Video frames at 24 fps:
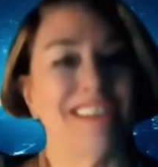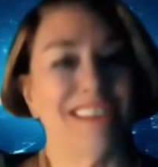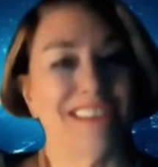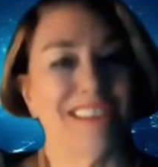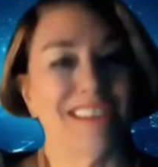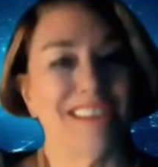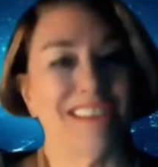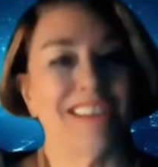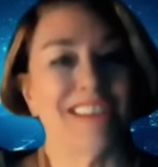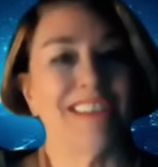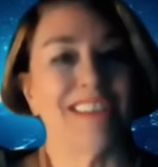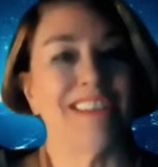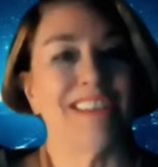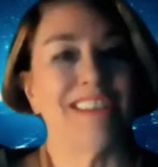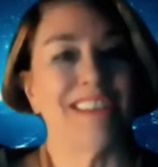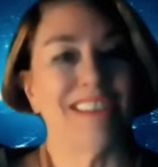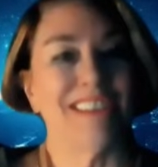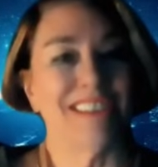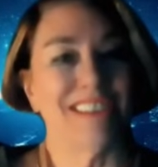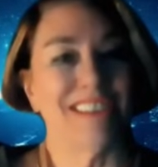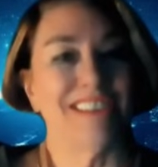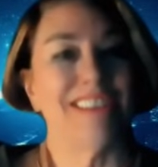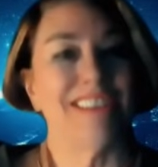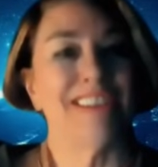
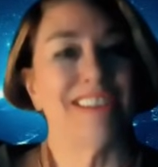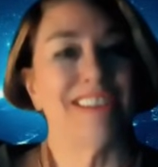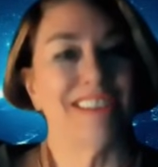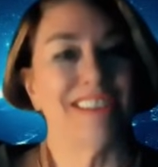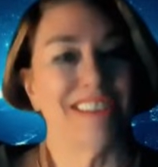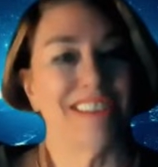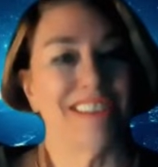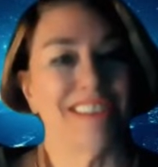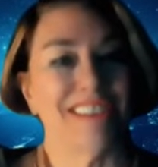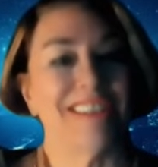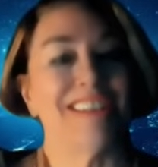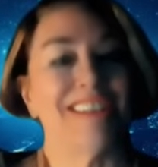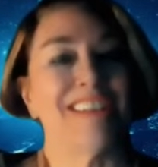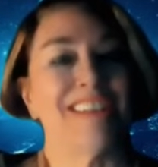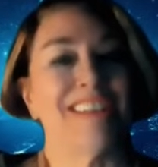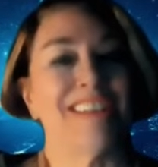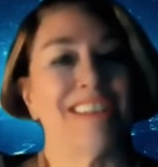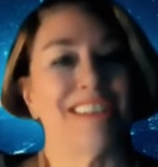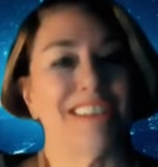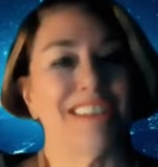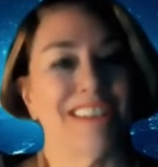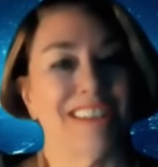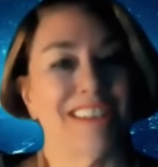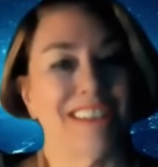
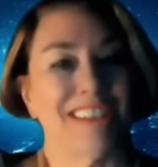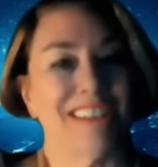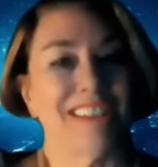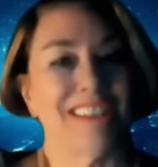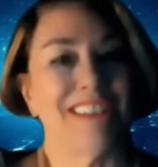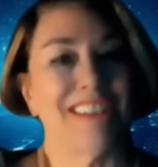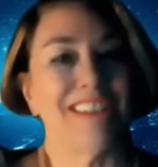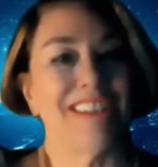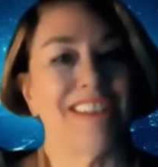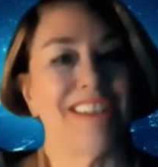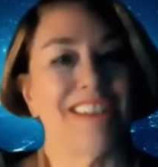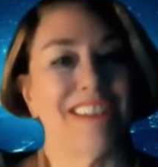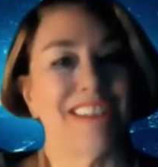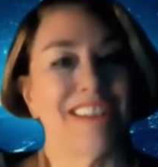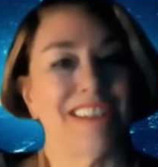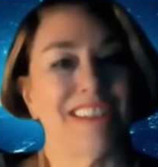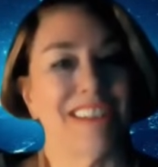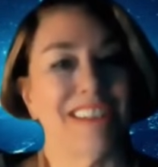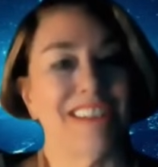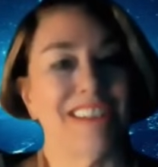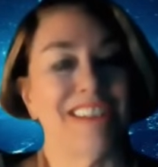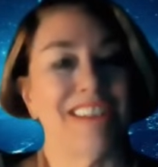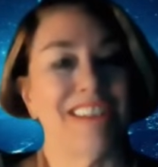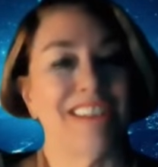
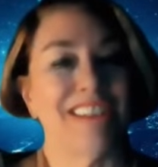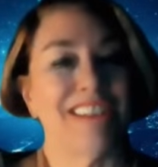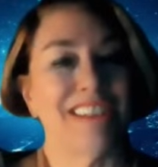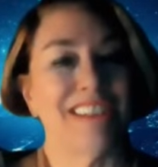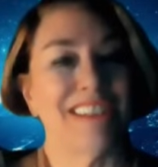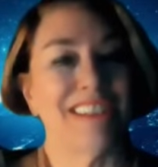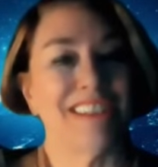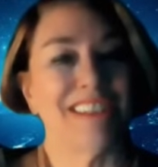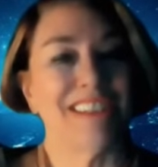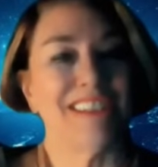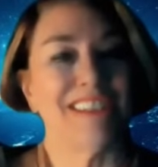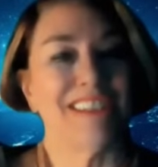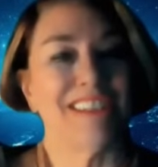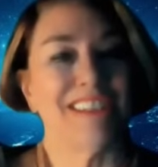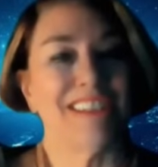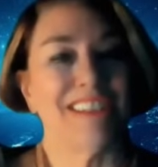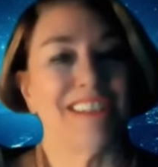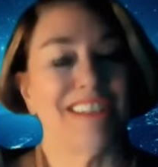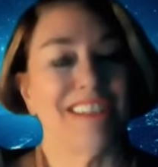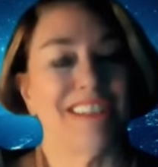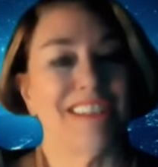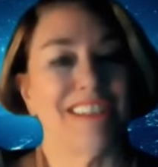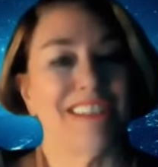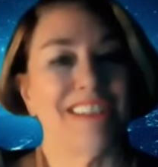
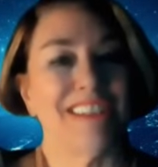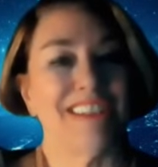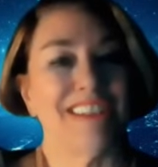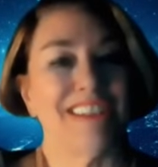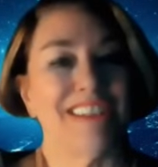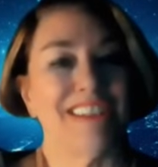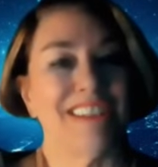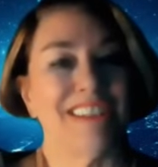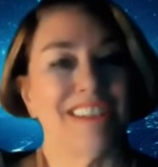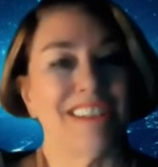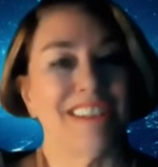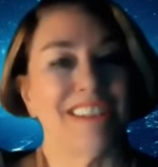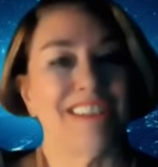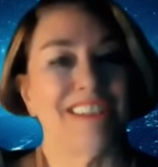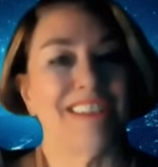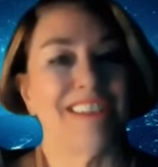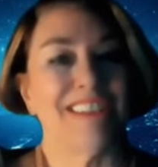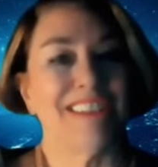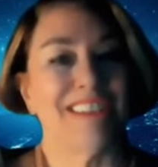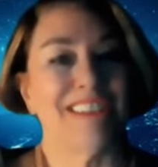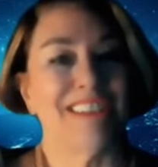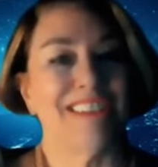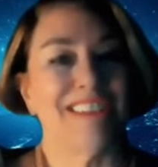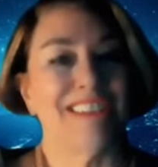
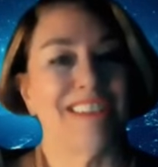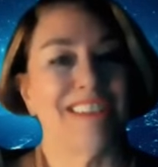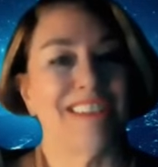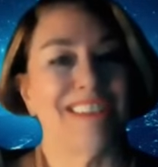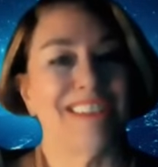[no speech]